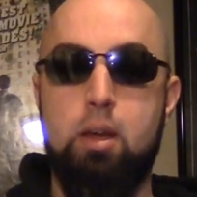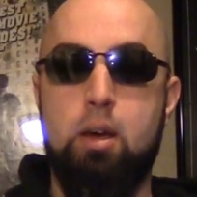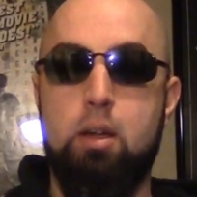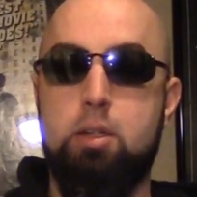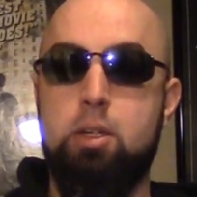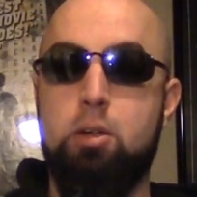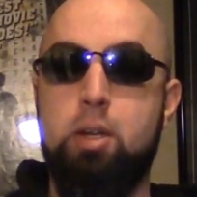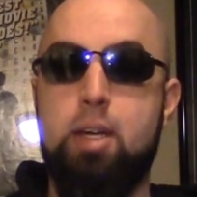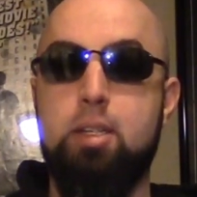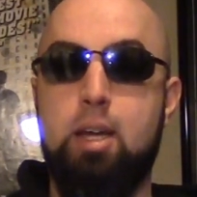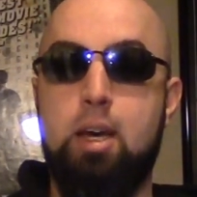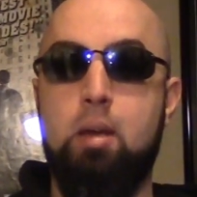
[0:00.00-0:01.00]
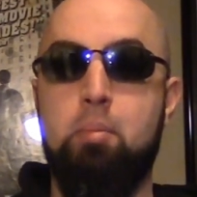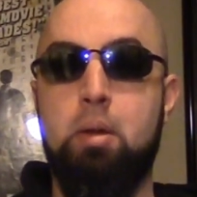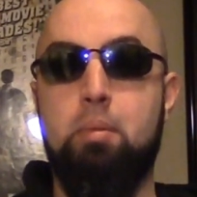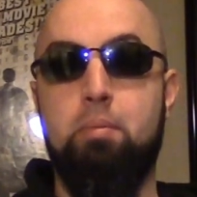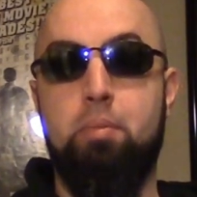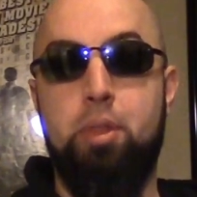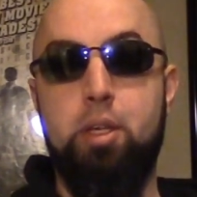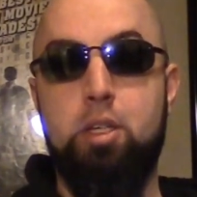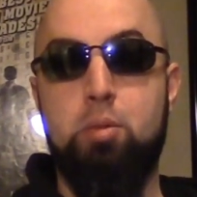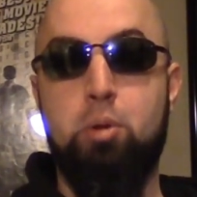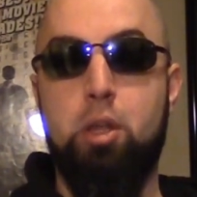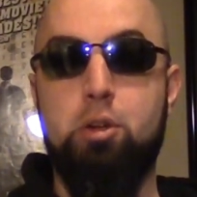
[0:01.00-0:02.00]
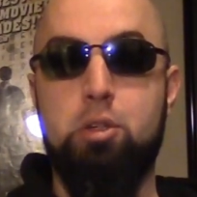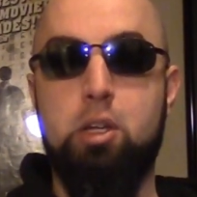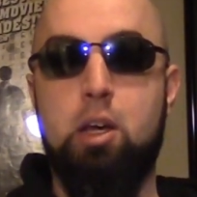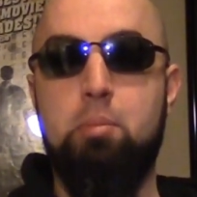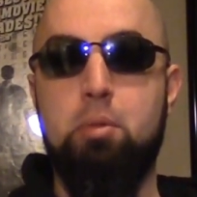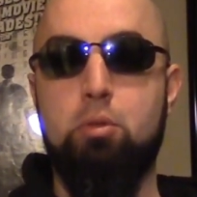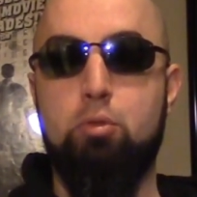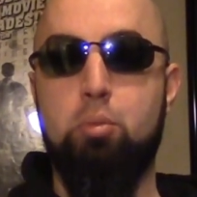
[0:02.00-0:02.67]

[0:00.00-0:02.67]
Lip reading: Until next time, this is Brother Sum